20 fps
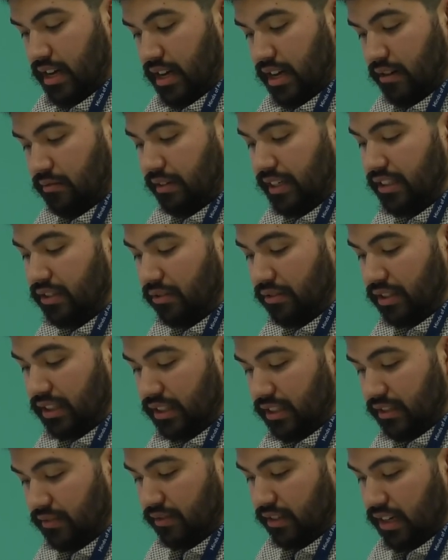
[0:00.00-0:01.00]

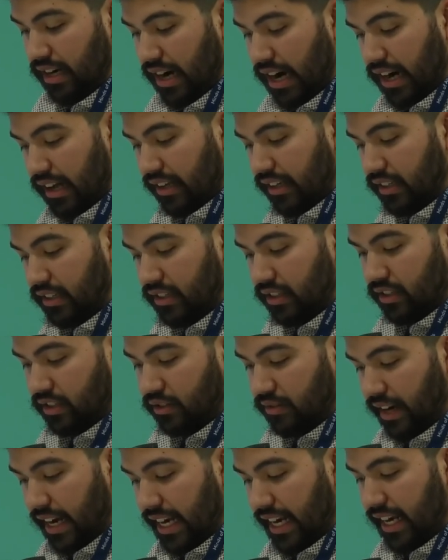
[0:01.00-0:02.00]
Resources for college
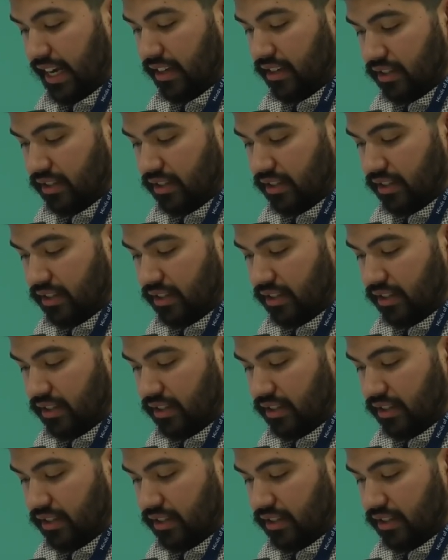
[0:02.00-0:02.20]
training